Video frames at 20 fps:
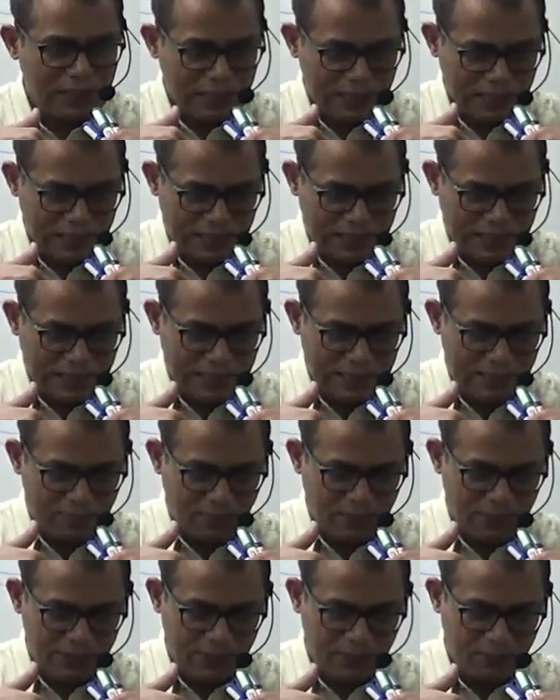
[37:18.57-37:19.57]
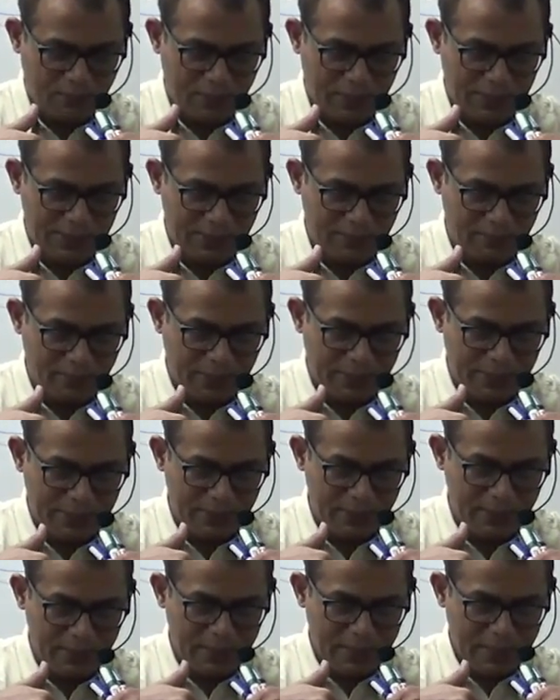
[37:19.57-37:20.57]
It will create pressure, pressure, pressure,
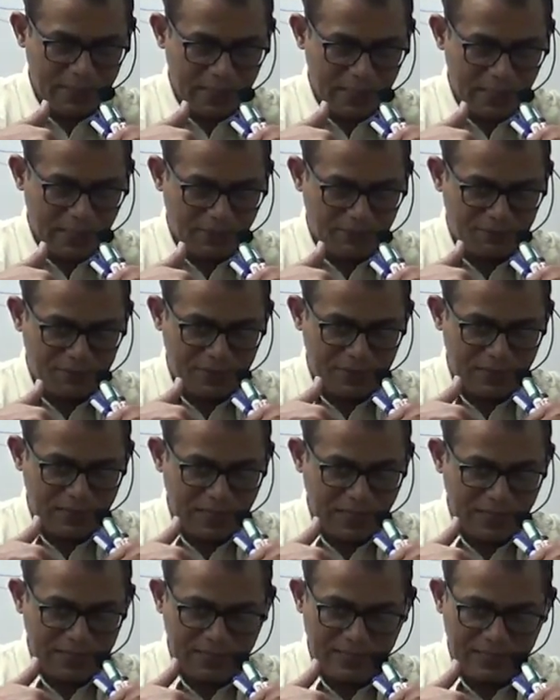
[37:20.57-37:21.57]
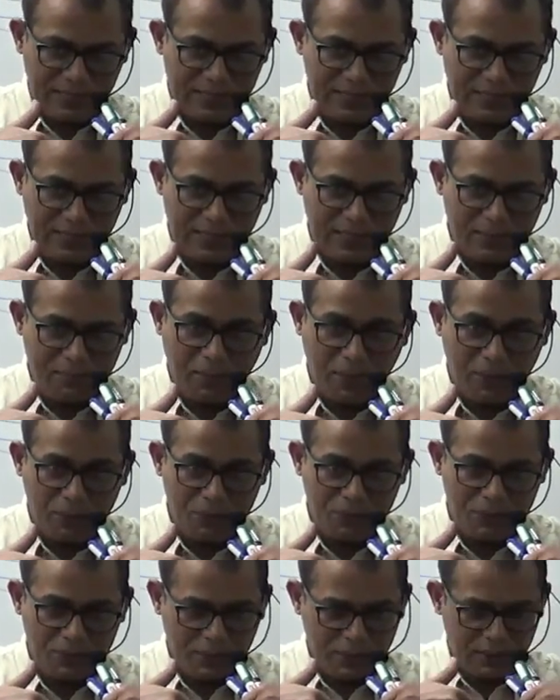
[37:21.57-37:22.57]
and after the elasticity
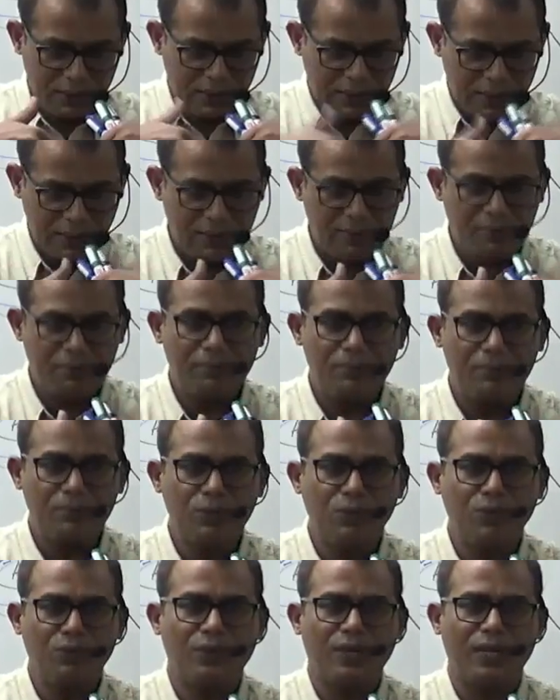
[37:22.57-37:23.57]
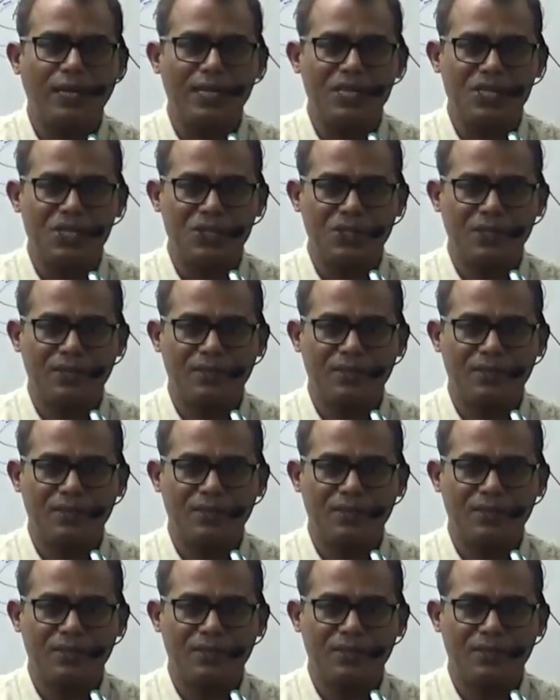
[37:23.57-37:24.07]
rebound, they'll move 1 inch.